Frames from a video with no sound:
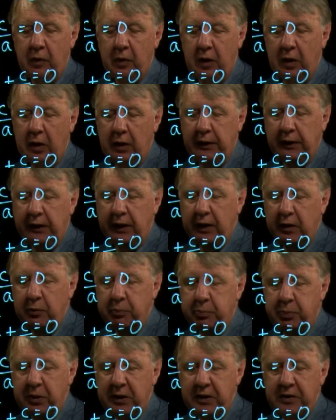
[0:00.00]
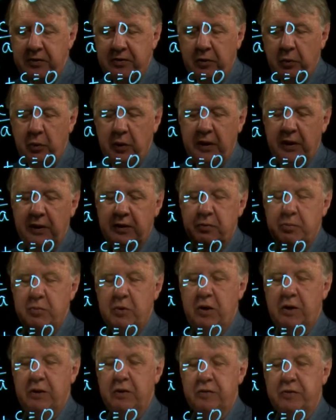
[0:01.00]
I get b squared
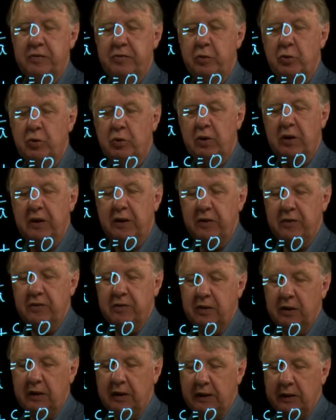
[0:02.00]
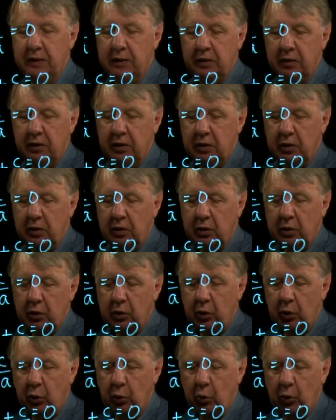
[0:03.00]
minus 4ac
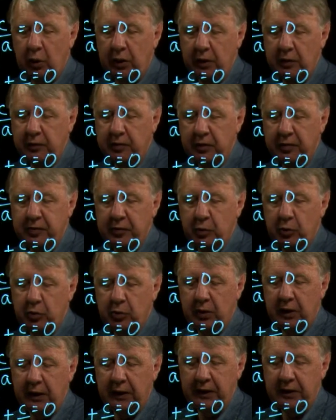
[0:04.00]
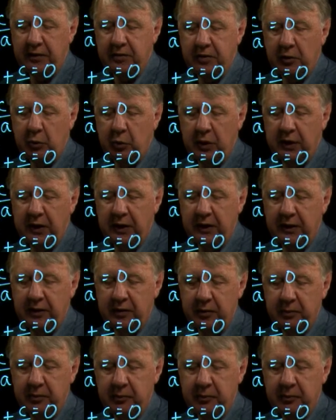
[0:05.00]
all over 4a squared.